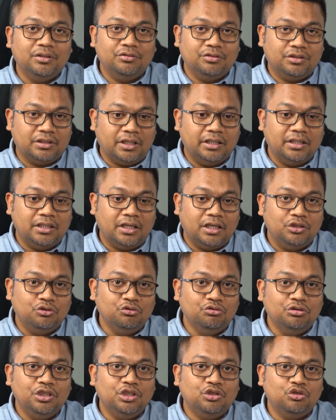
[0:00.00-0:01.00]
to China,
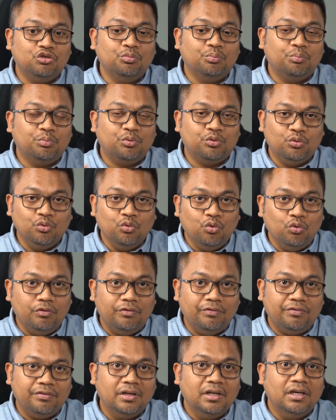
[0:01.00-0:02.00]
you need to
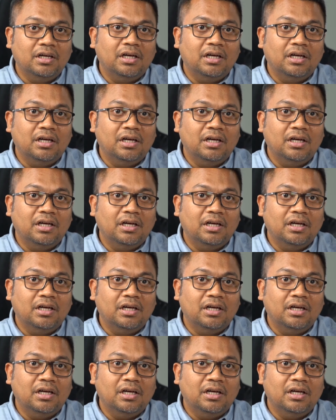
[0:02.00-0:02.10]
prove